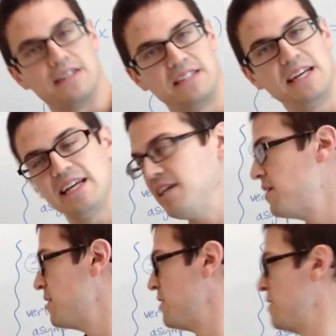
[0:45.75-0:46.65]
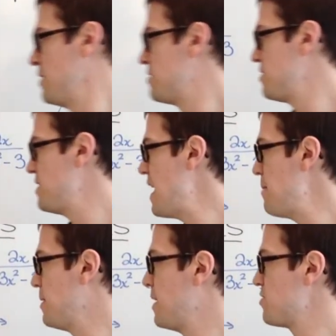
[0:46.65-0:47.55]
d is the
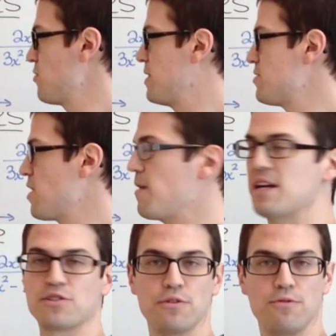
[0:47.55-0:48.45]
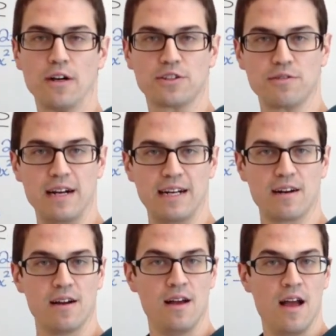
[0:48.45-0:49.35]
denominator. So here's our rational function right
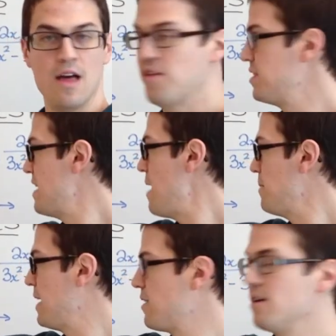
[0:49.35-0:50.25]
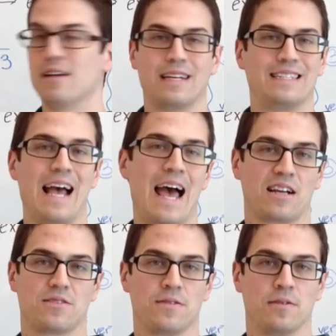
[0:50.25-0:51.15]
here. The denominator is
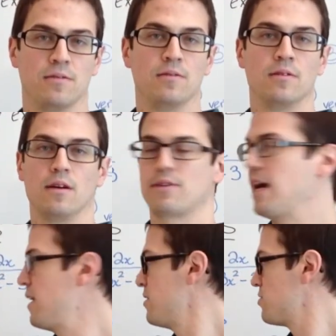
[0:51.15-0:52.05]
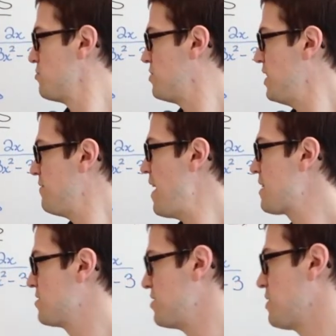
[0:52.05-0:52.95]
x. Okay? So d of
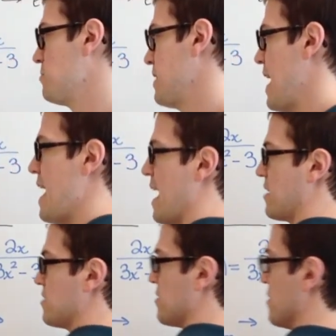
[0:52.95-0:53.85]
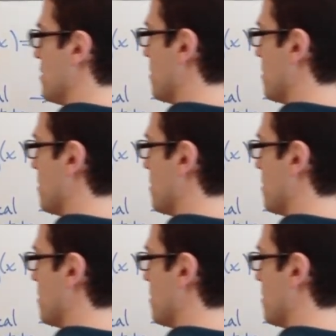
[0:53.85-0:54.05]
x is equal to x,